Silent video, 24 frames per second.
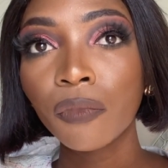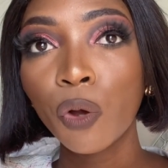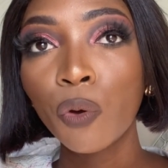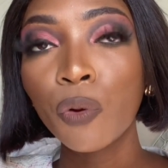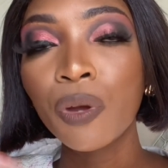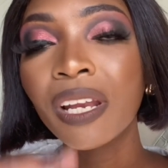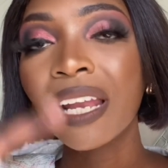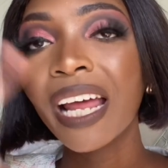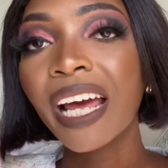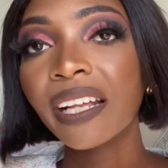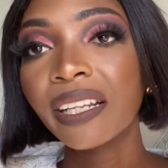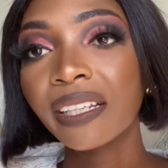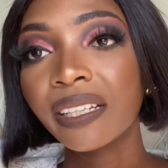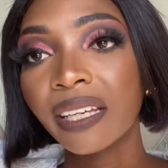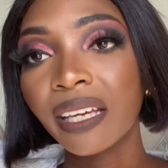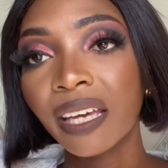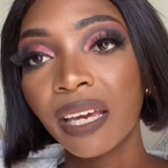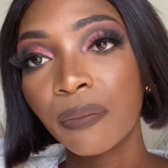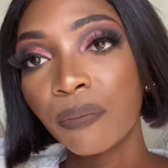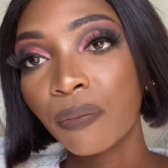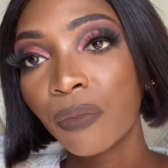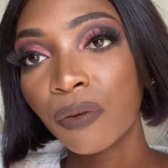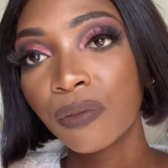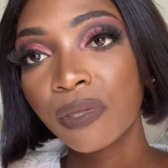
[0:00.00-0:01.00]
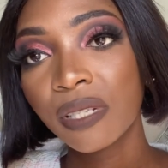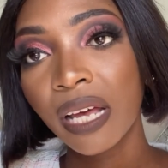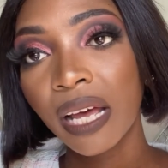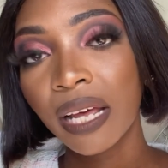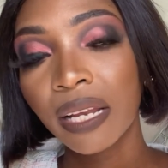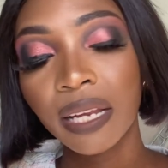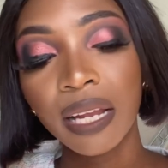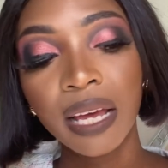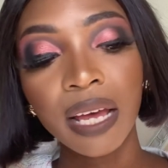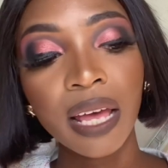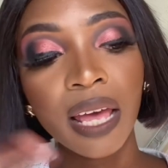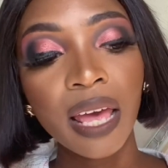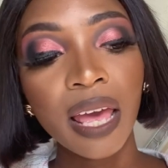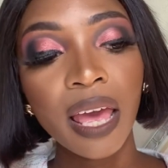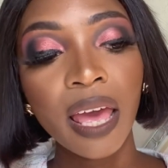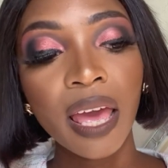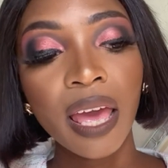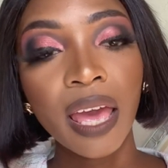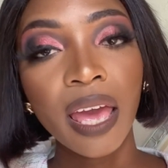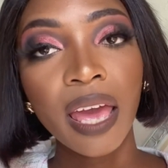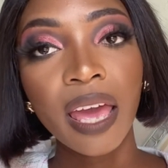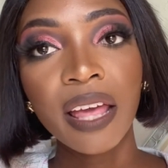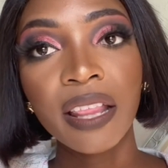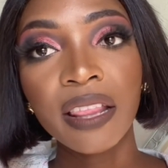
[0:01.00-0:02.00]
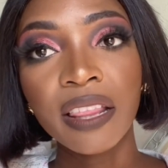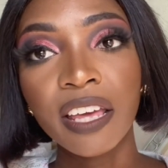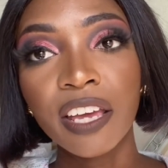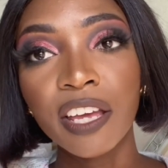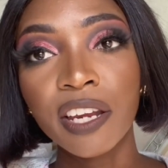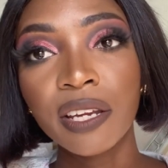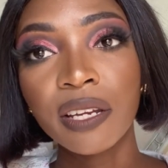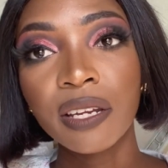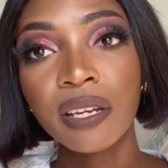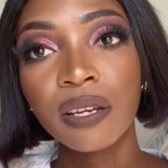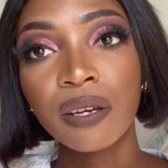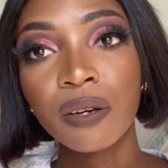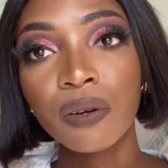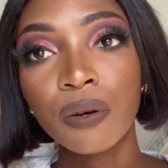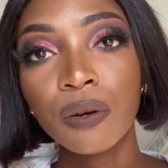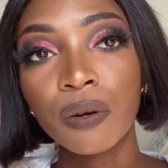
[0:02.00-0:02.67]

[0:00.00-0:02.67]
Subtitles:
cap mawuthanda, and then